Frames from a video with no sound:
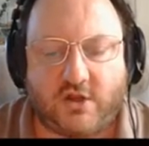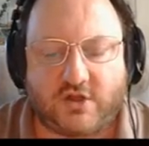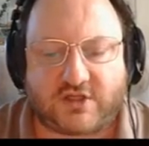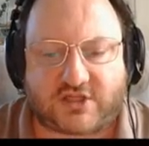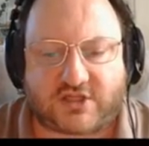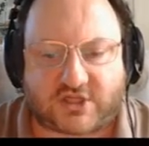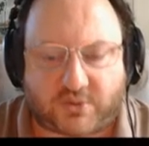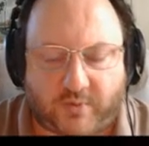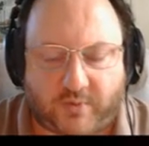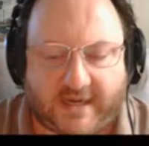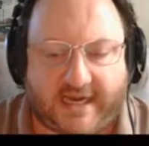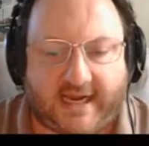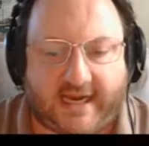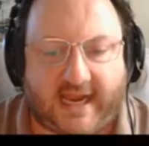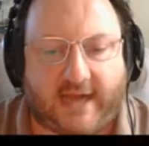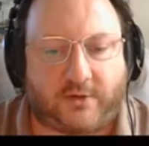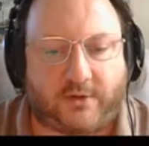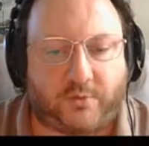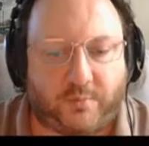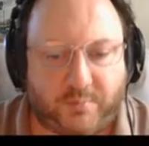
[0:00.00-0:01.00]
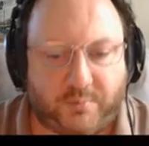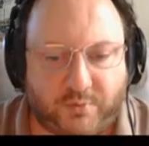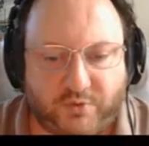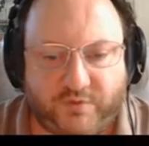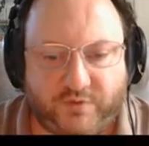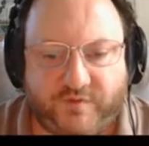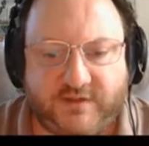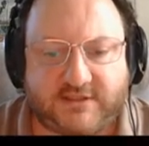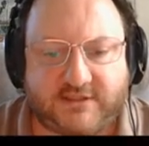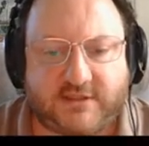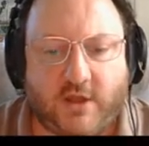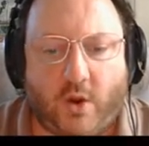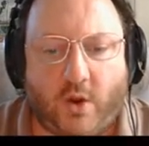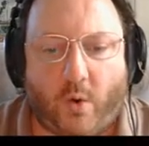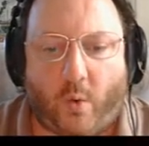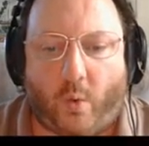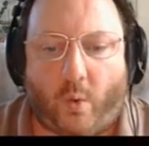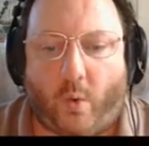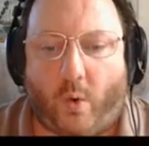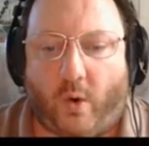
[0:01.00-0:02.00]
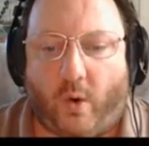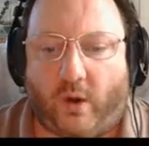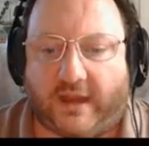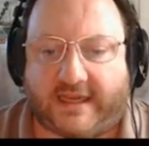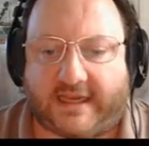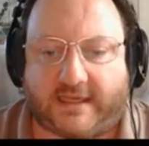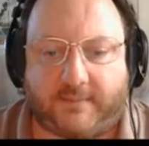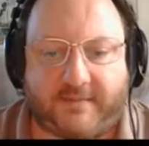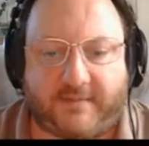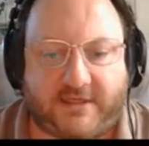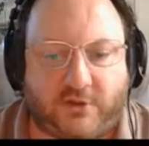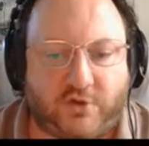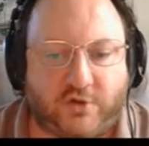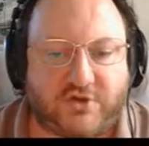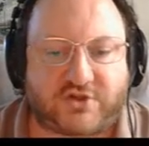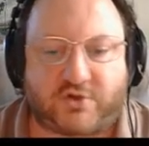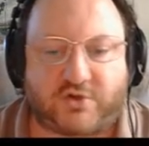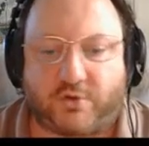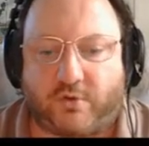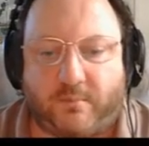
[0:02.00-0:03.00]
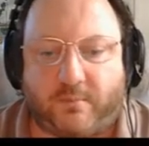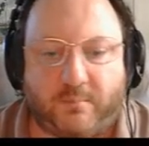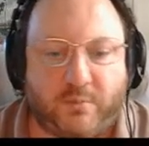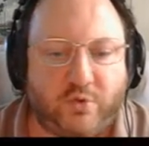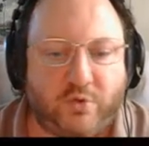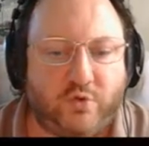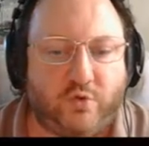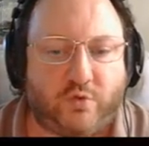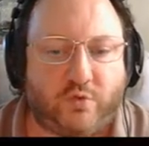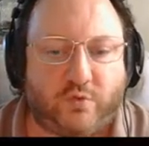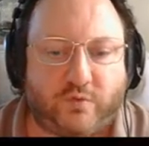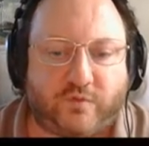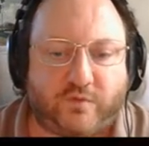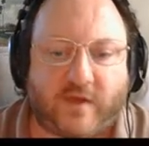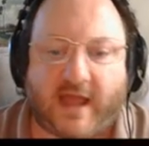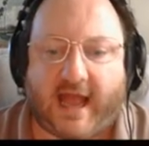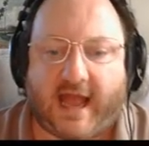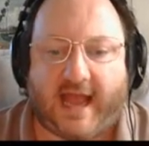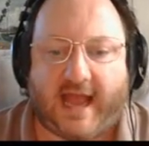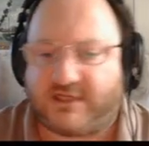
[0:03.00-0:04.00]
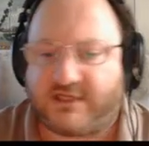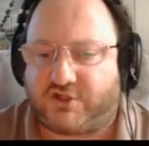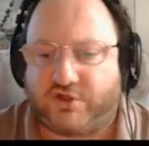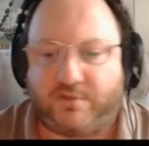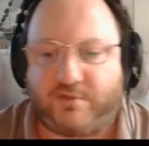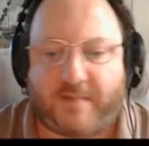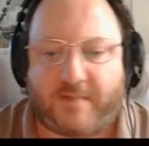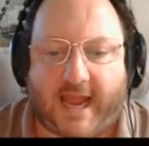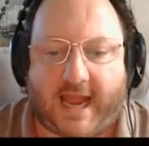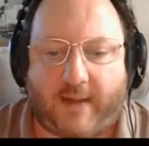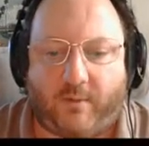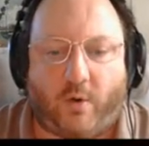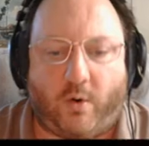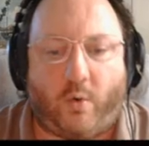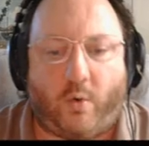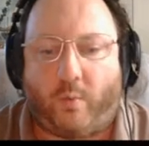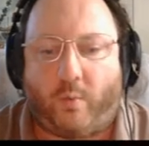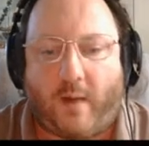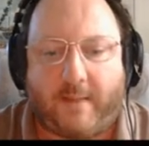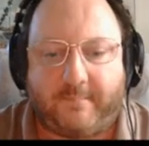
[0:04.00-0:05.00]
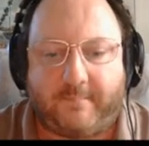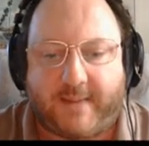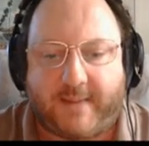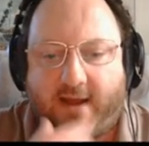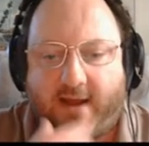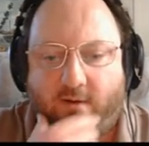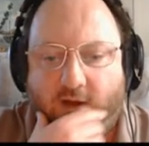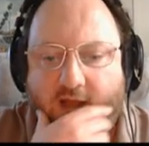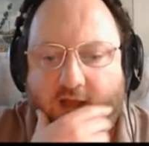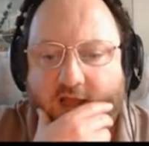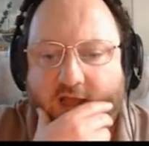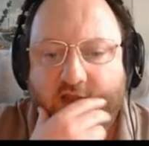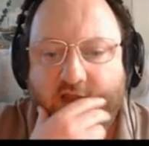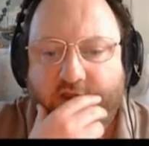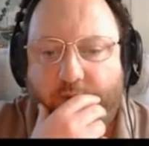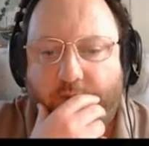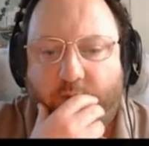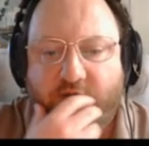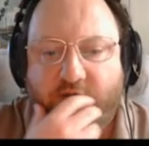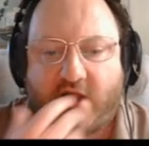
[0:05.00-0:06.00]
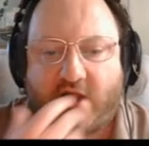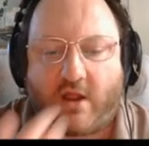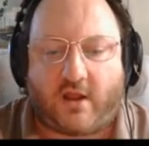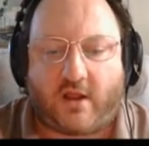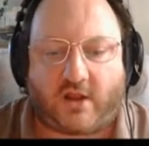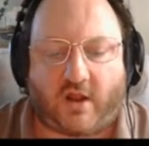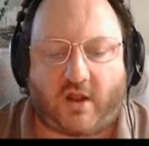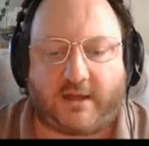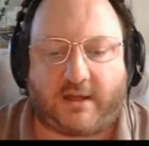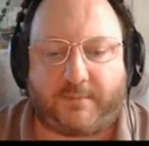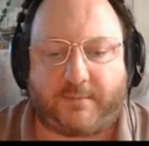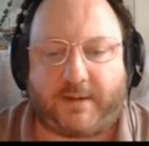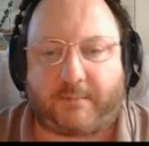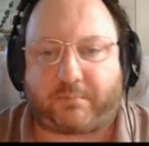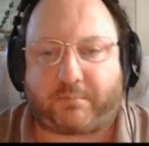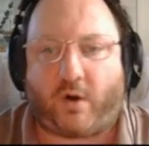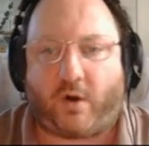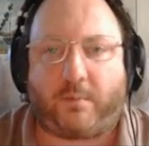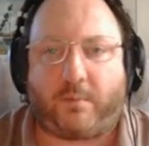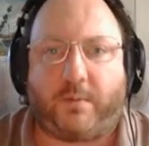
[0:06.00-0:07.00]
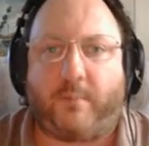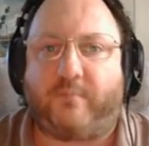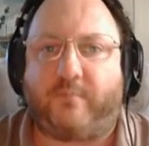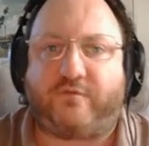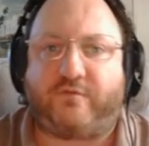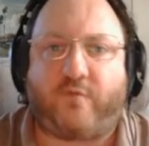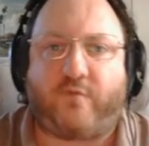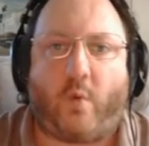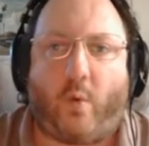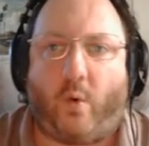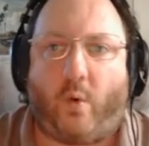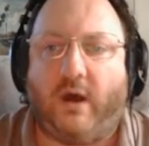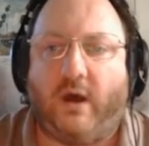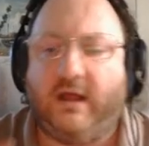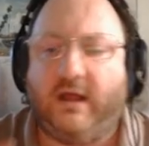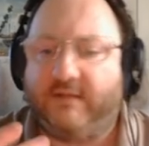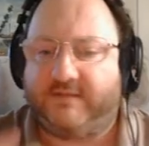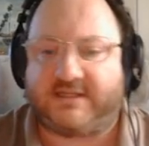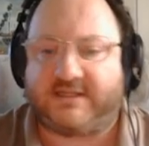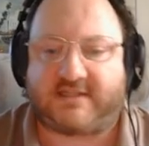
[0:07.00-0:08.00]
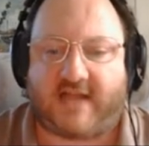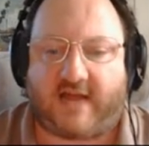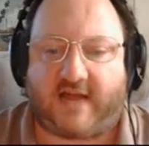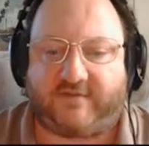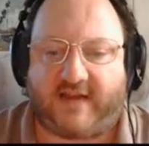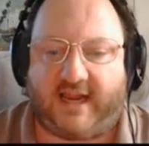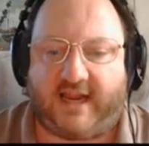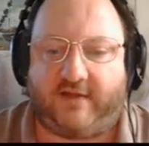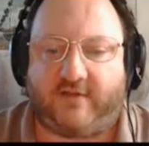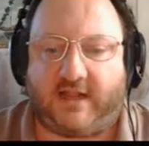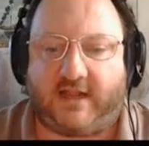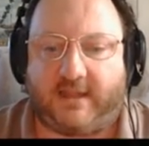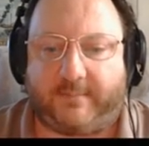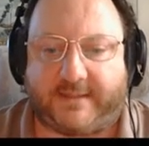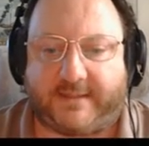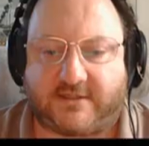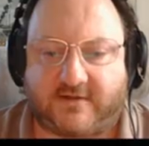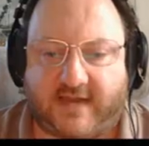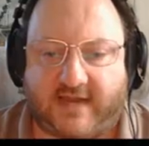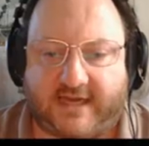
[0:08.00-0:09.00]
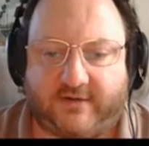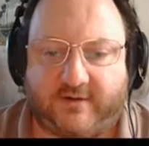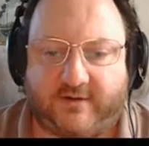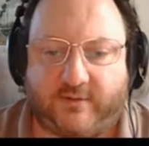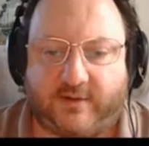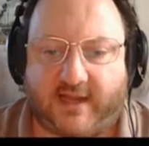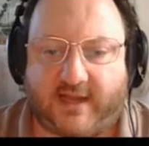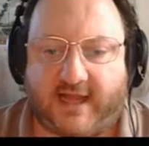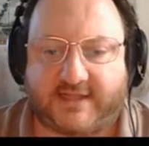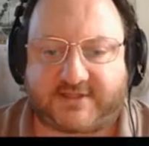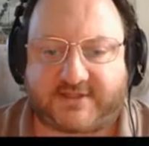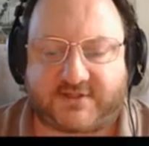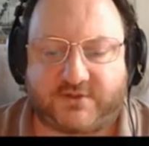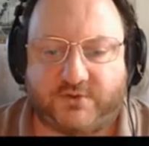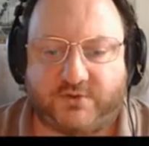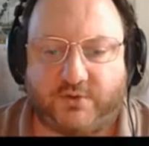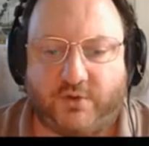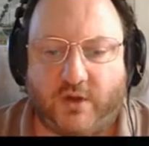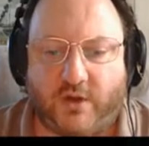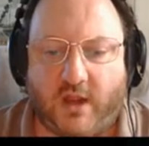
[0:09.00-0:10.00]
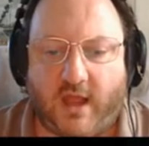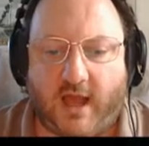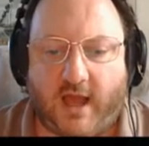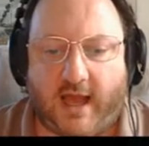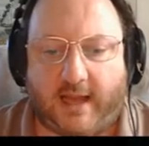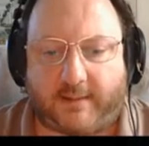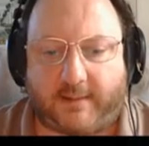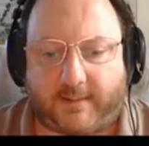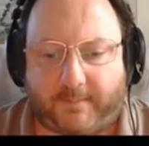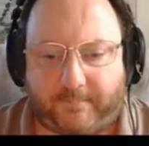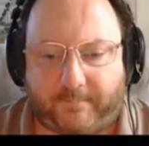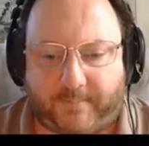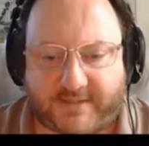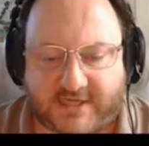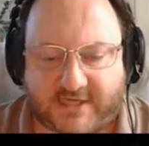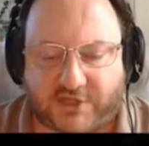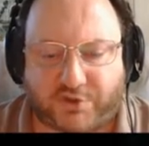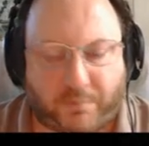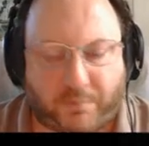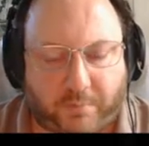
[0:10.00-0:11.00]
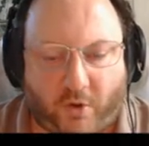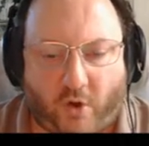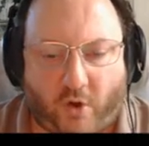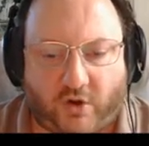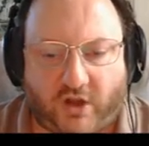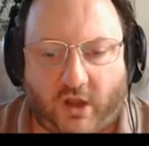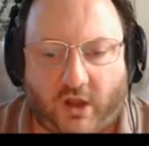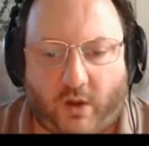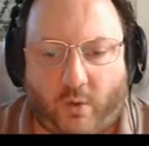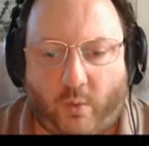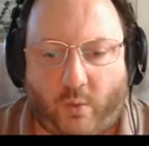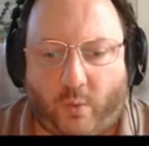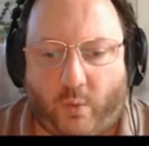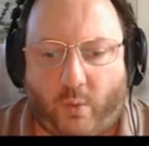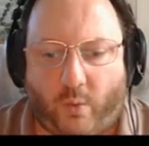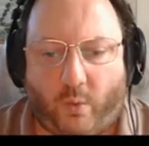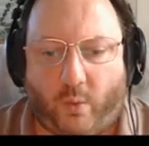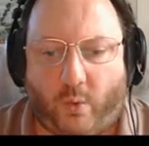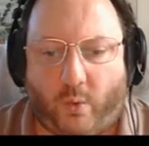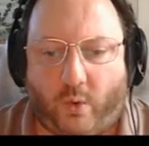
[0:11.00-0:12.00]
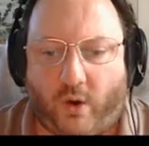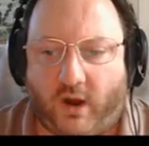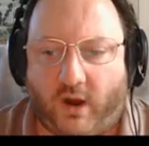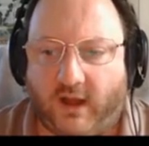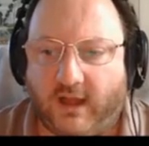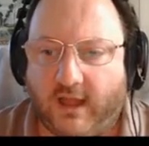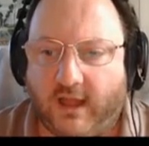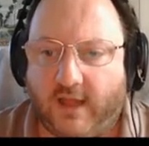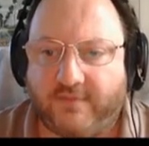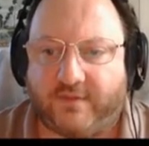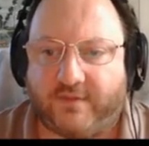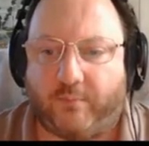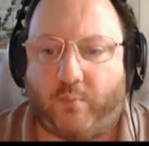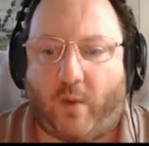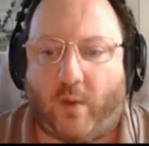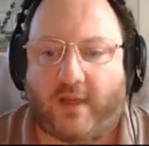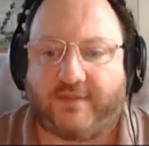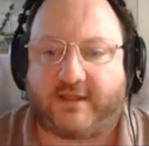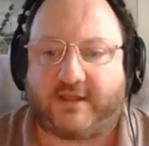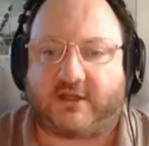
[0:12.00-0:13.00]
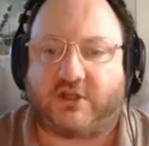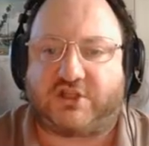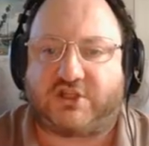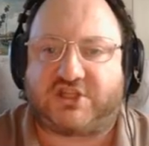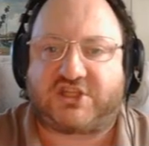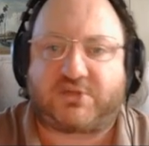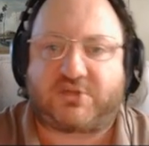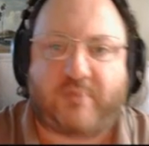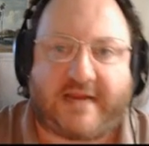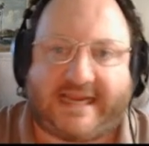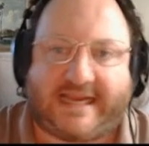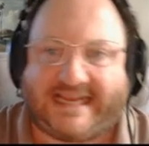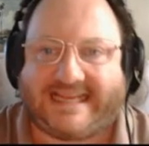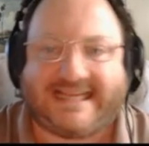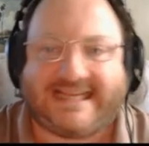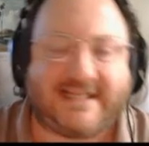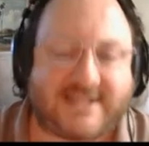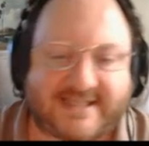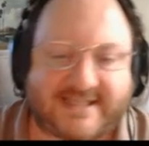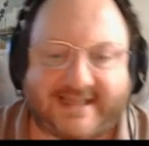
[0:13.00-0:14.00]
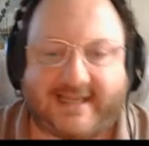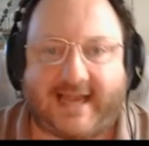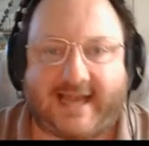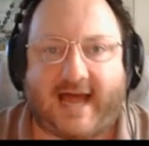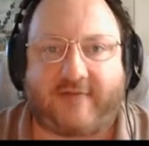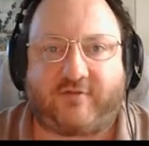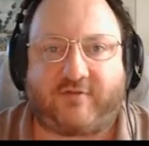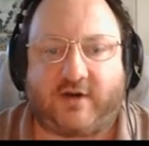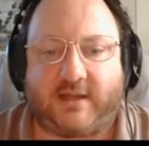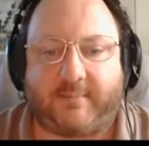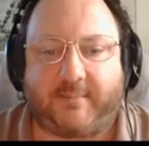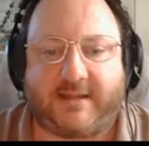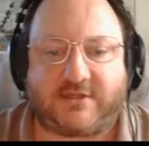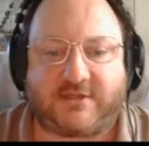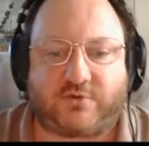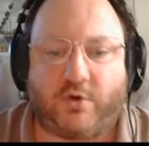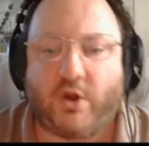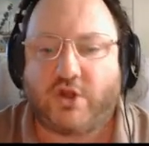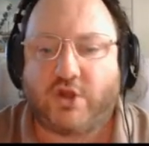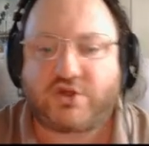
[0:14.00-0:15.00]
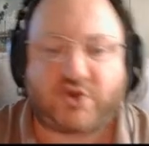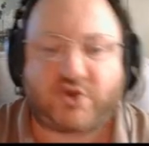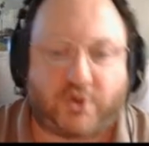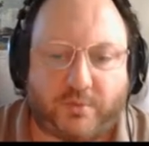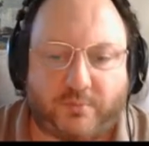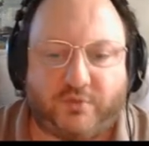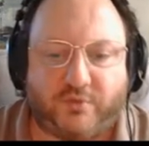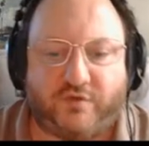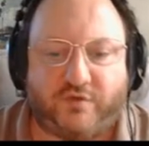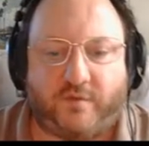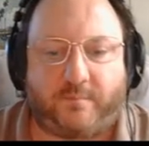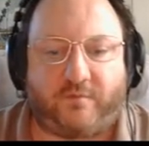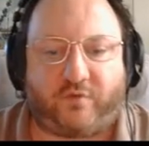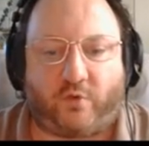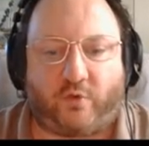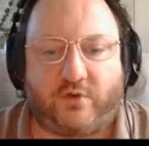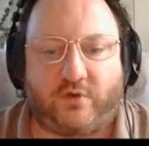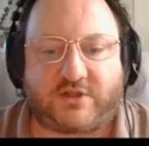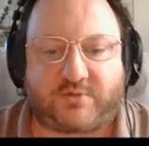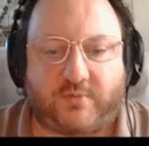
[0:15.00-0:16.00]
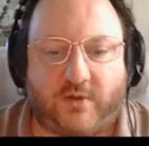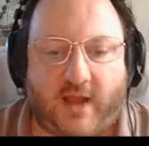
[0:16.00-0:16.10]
swing and remove it, or it could be used to remove a 2 power or 1 power that was going to be a problem for this lava elemental later in regards to a potential blocker or the one that could swing into the lava elemental to remove it before it's